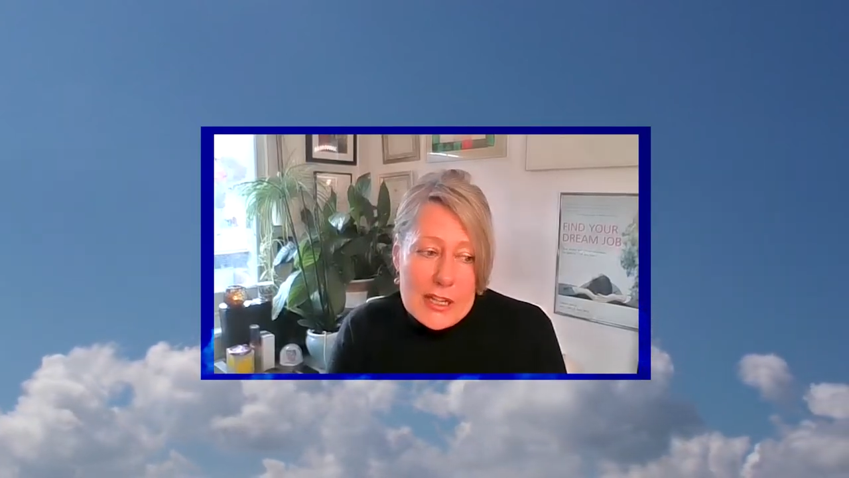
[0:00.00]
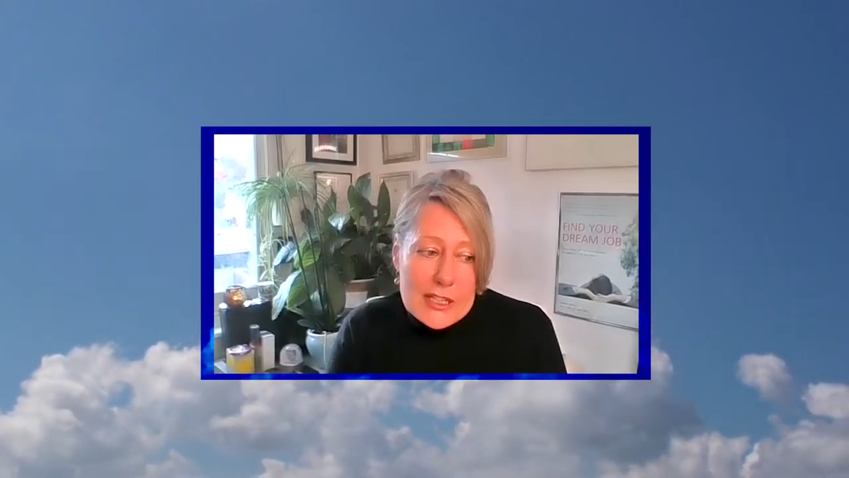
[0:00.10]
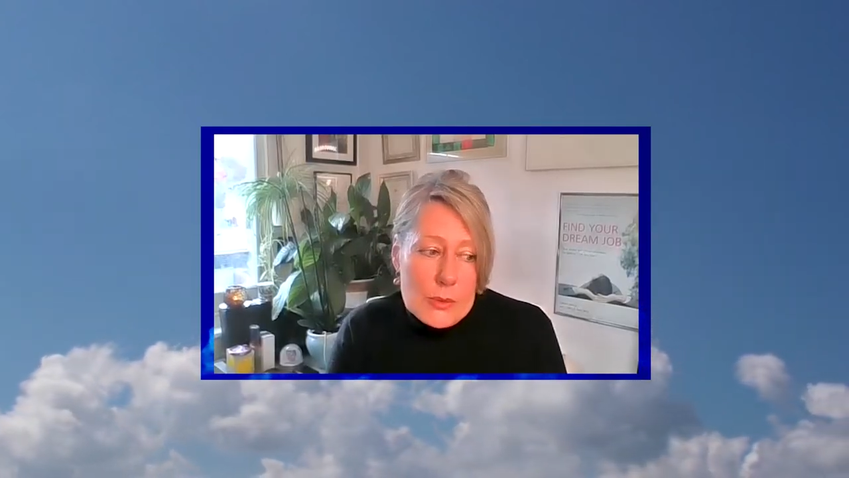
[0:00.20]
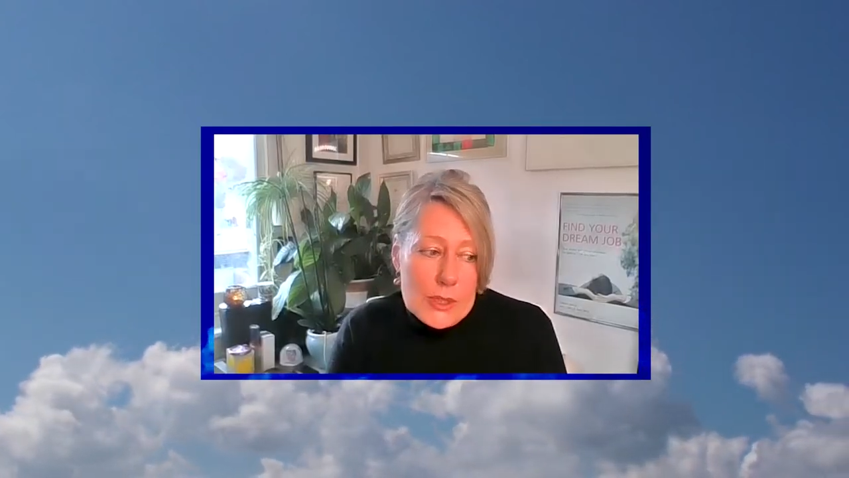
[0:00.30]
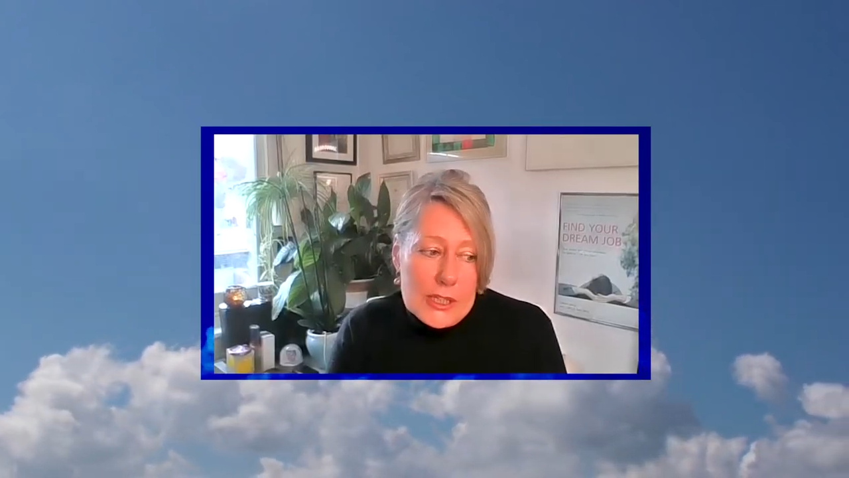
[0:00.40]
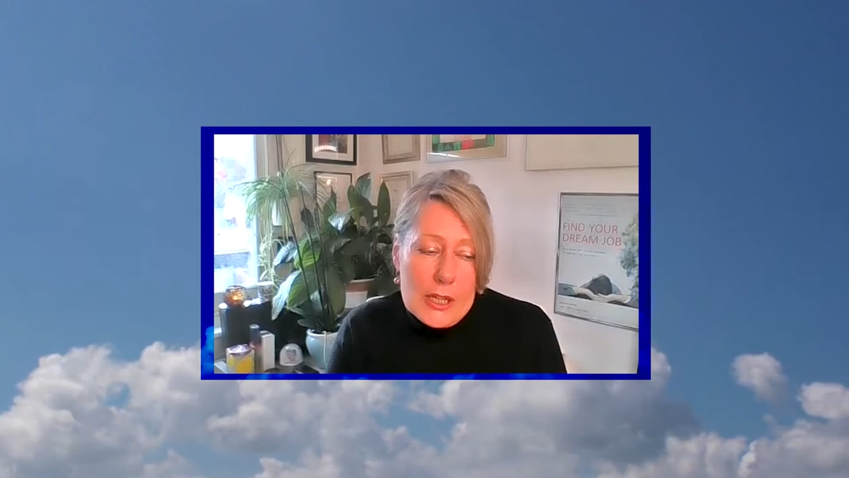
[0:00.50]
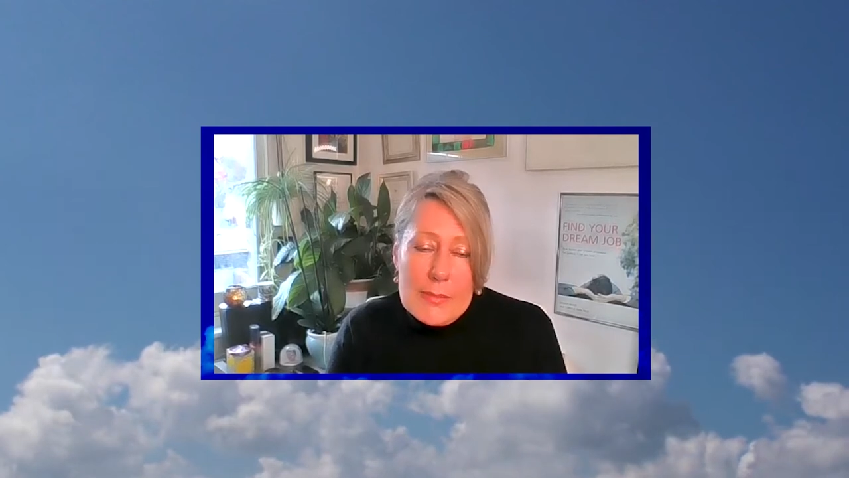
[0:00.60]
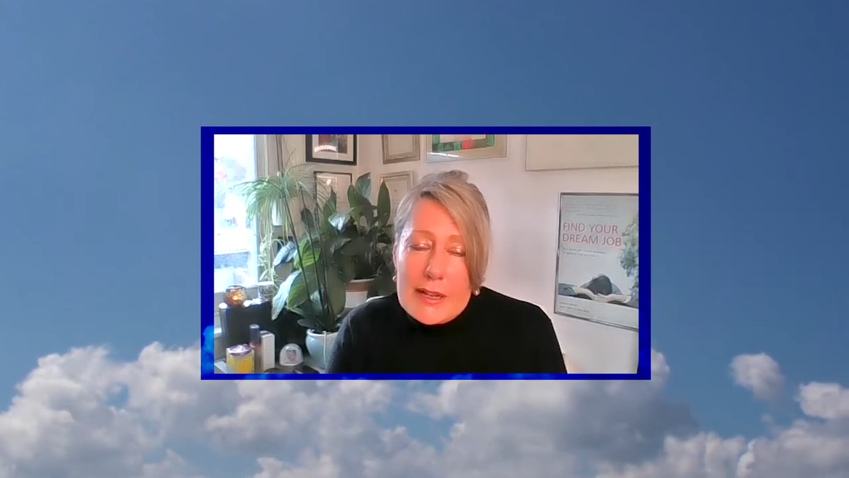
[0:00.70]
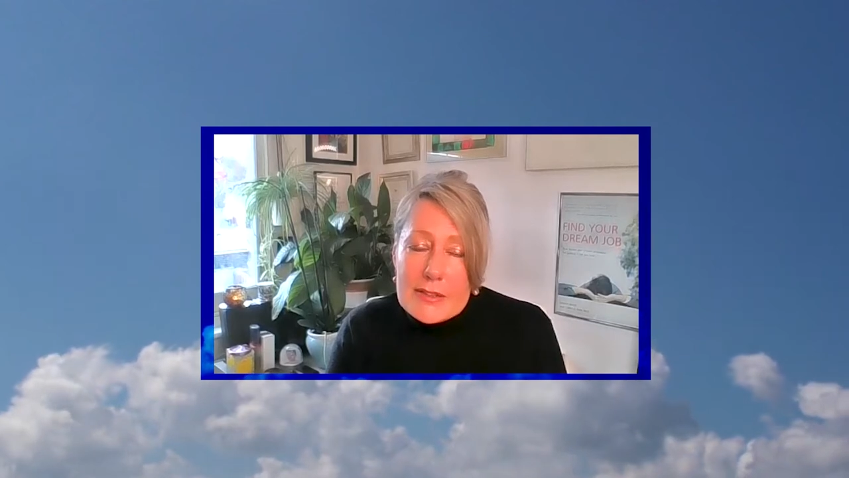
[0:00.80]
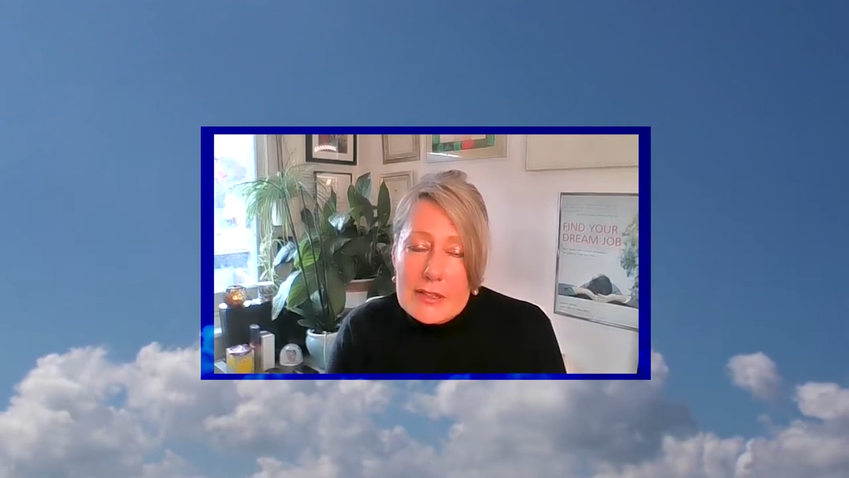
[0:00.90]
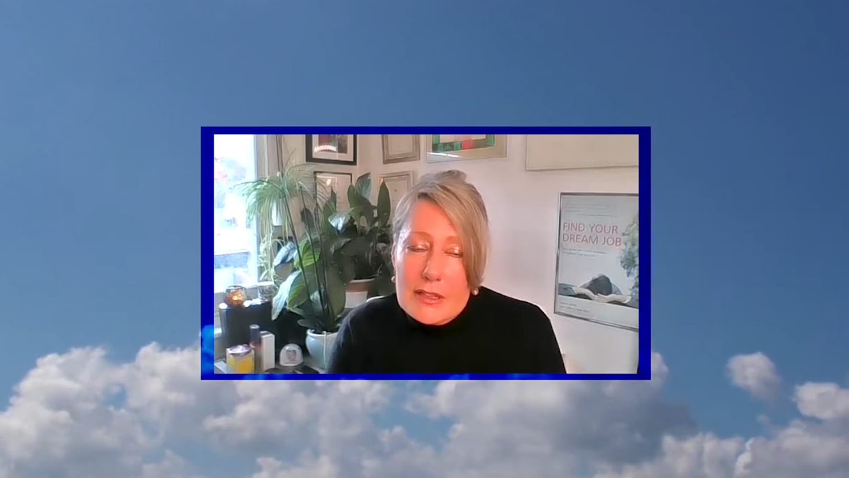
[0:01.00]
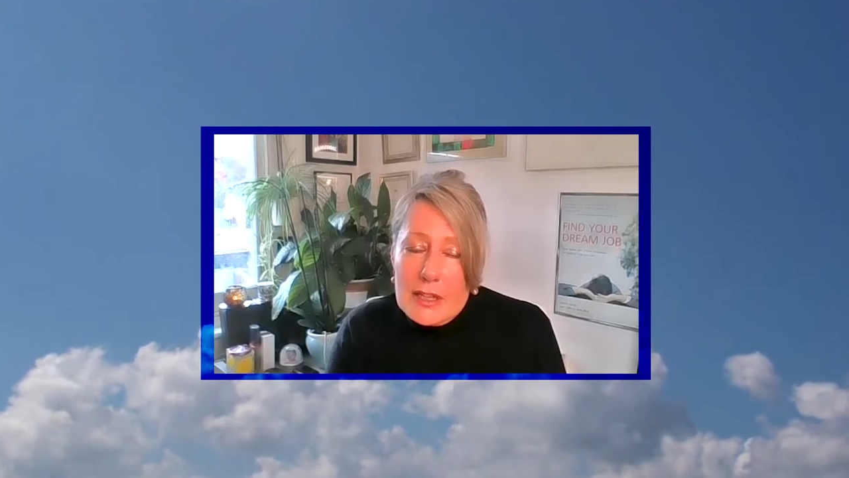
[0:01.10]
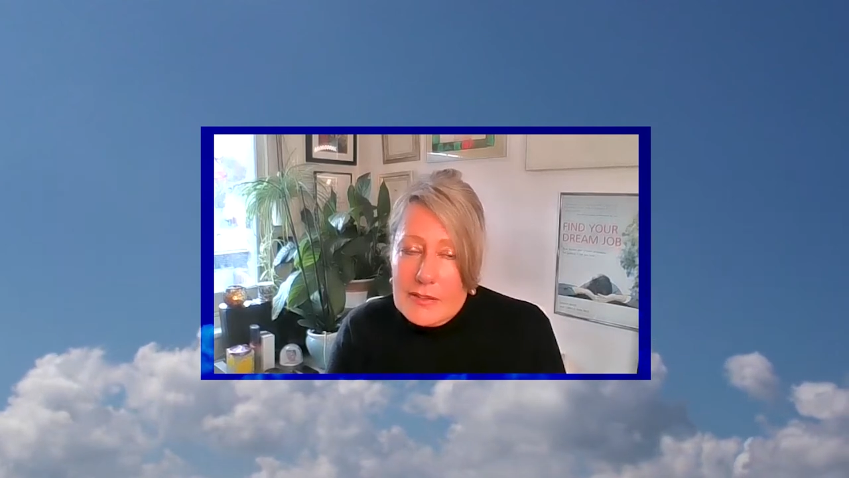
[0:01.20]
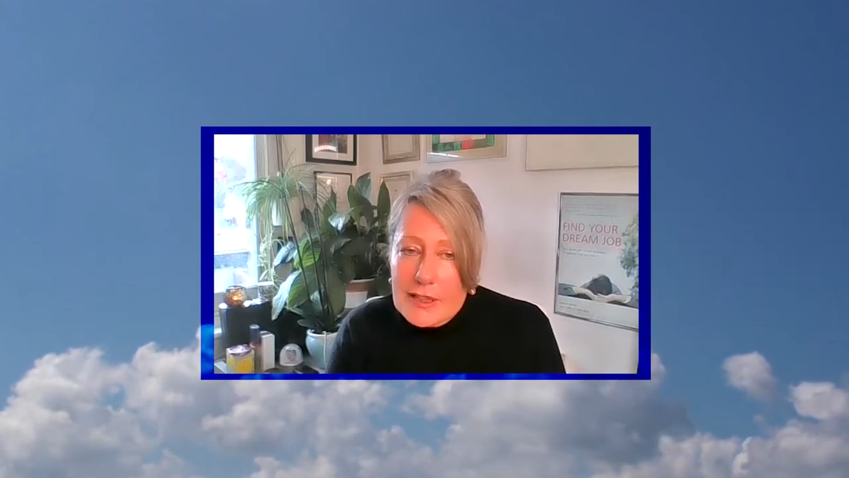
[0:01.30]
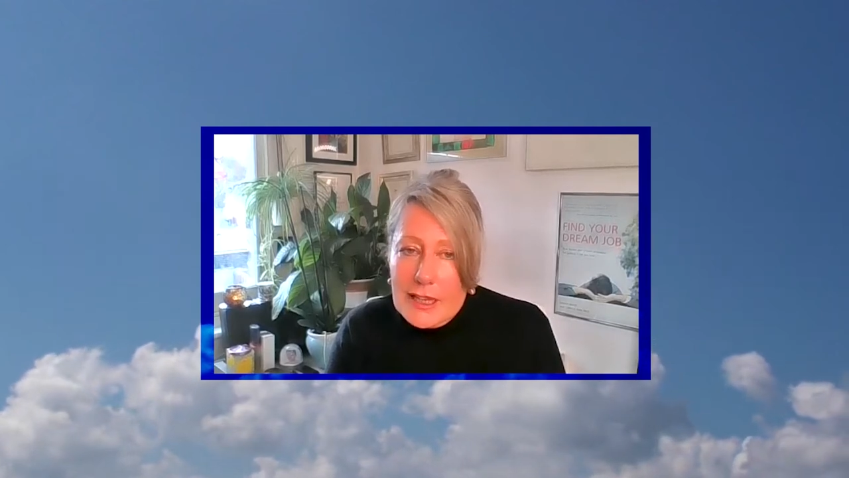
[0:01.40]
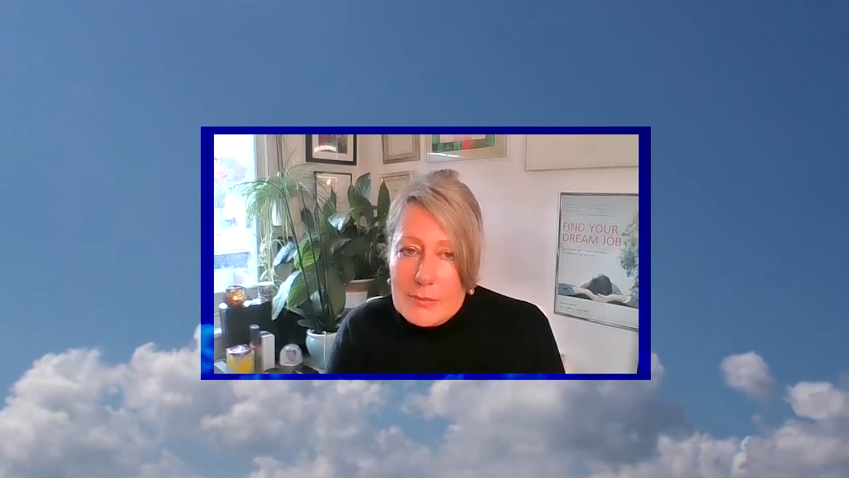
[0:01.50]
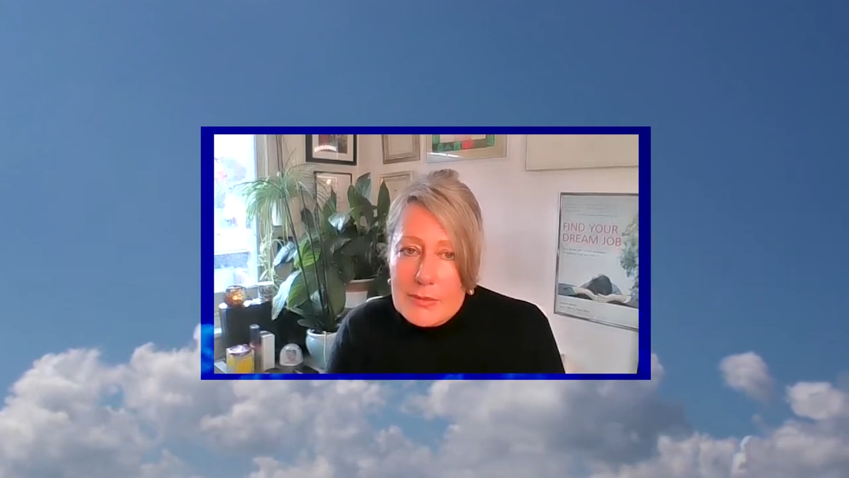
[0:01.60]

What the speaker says: I don't want to go back to the life I had